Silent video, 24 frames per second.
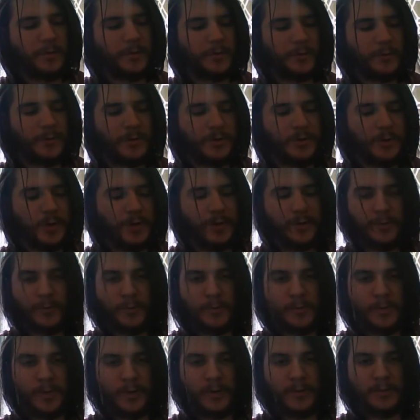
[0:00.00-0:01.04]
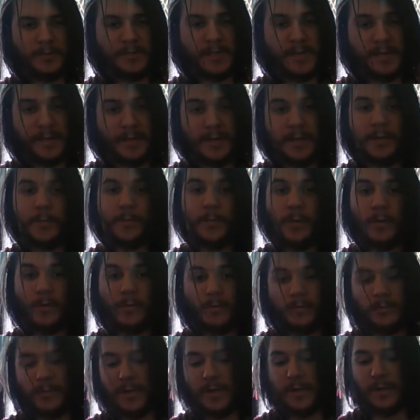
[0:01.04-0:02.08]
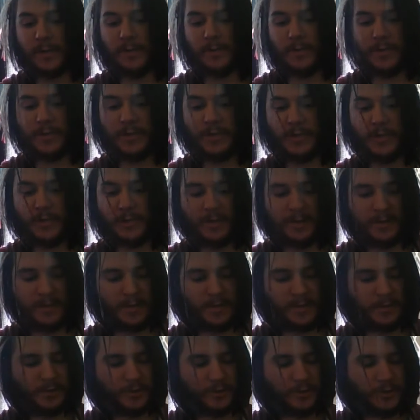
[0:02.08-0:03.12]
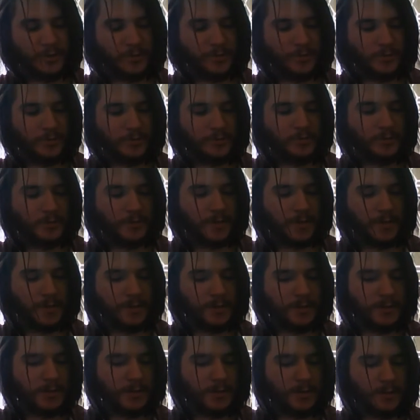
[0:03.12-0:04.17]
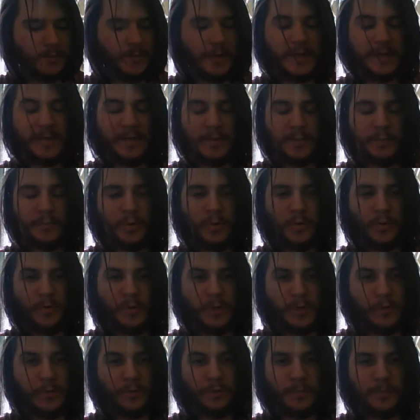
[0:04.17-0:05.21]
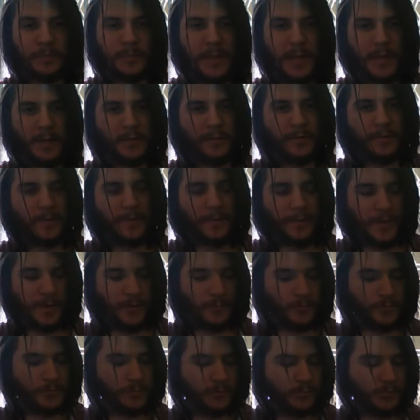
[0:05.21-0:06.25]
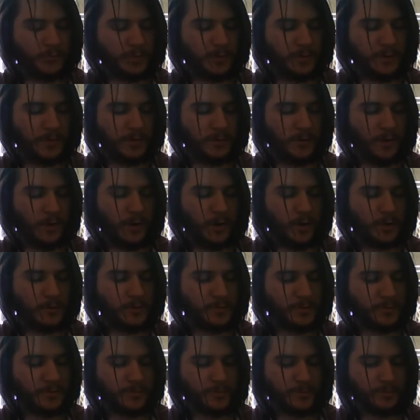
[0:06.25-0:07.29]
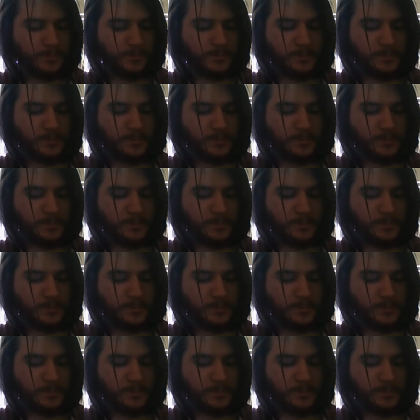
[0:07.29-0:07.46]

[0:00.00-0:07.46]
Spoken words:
The 3 Dark Lord cards that came with Legendary Collection too. I did pull a Yubel, and that was really awesome.